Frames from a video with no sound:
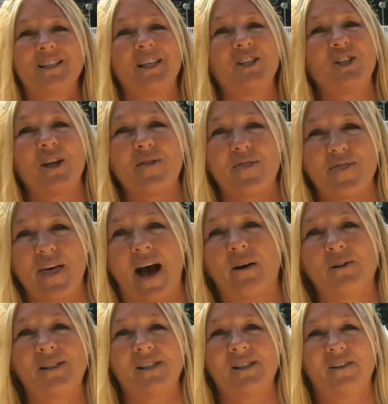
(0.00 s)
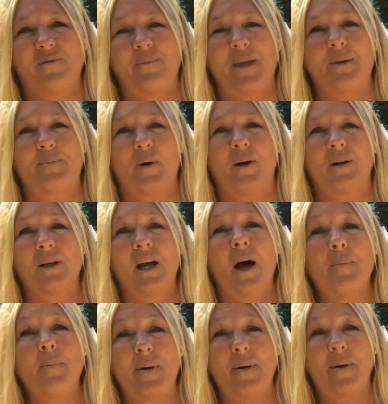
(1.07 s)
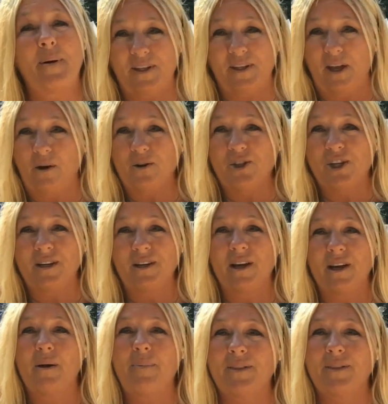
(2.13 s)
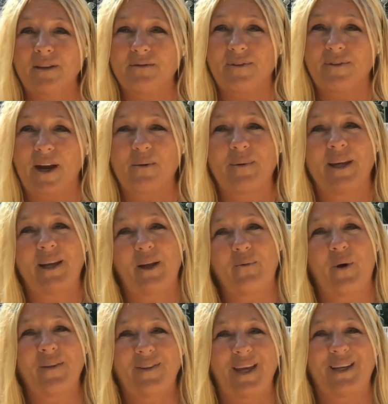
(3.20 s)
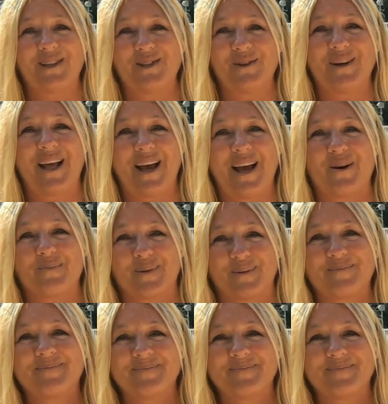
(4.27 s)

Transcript: teaching thousands of people about the ocean, about the environment, and what they can do to help.